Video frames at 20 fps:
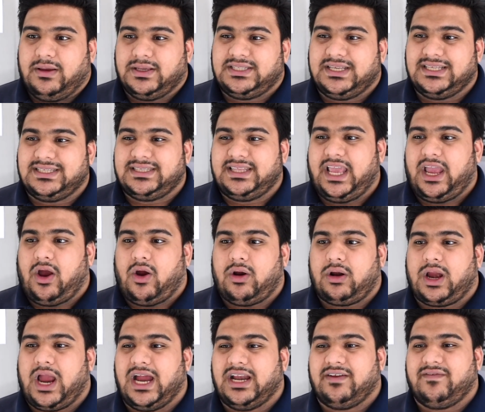since they are
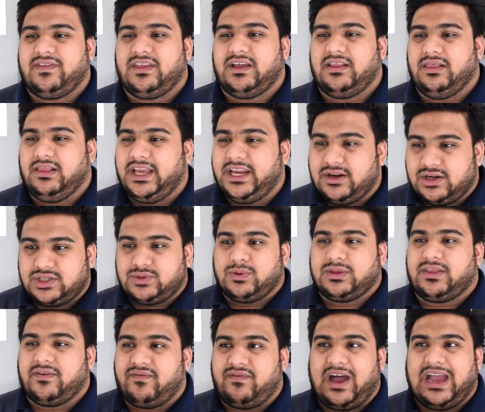kind of the leaders with
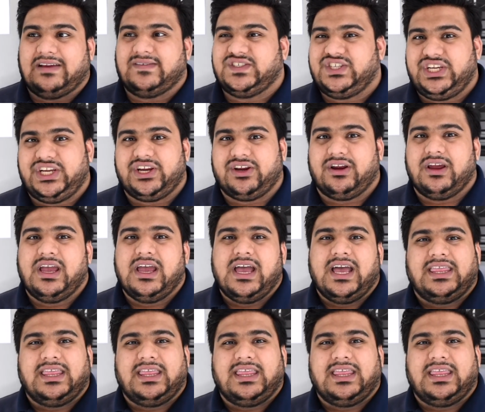the 5G here,